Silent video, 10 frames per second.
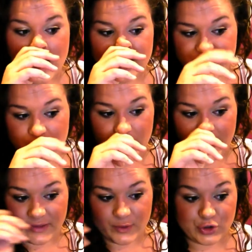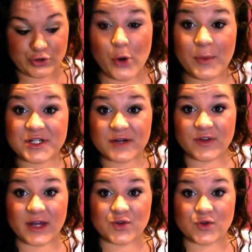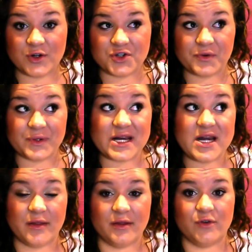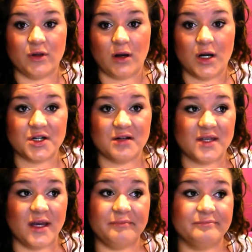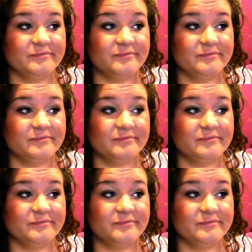so like there was so much stuff for the extra large, and nothing for the large. And I was like,